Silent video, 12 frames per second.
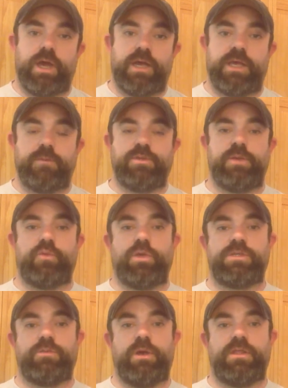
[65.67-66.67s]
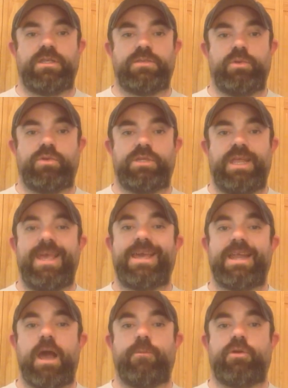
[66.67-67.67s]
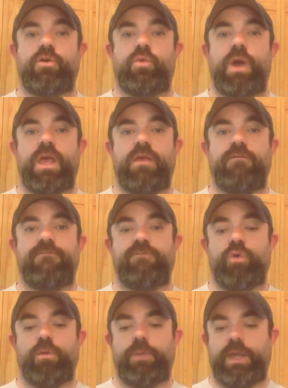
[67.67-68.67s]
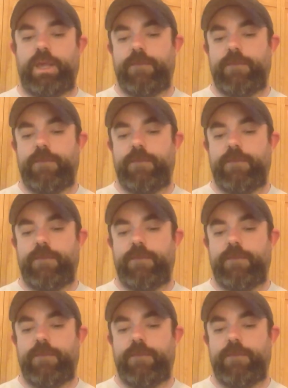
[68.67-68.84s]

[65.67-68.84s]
I get them shipped once a month. It's the most economical way for me.